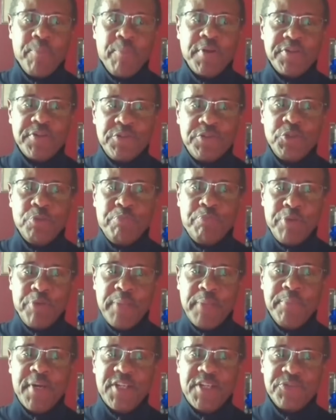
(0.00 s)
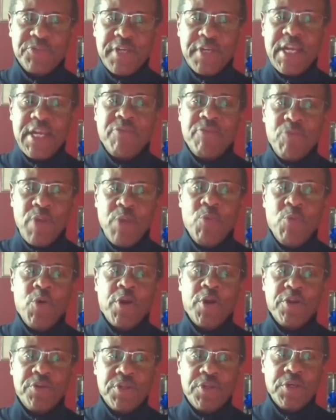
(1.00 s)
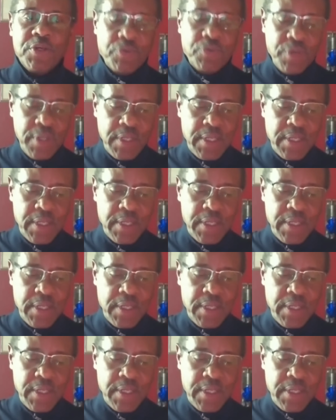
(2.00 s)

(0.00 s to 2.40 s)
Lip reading: us do pretty much whatever we want to do.